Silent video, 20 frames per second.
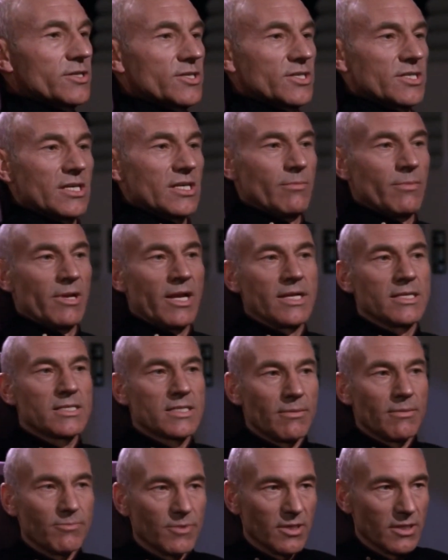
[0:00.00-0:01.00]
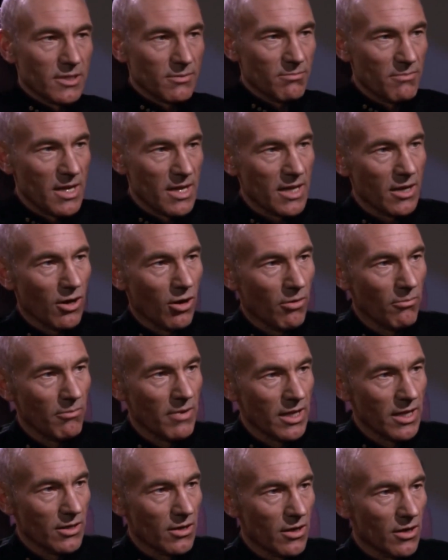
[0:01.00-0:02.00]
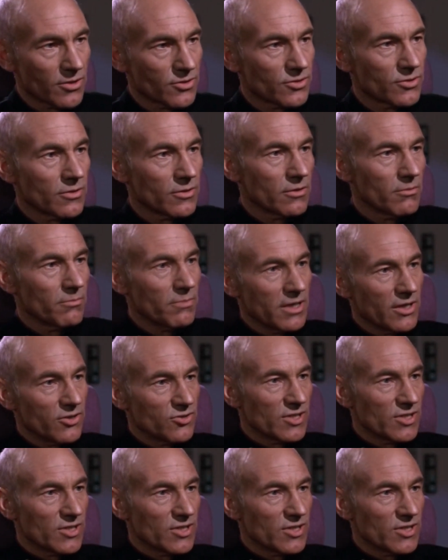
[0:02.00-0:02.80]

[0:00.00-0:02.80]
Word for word: exterminate something that may or may not be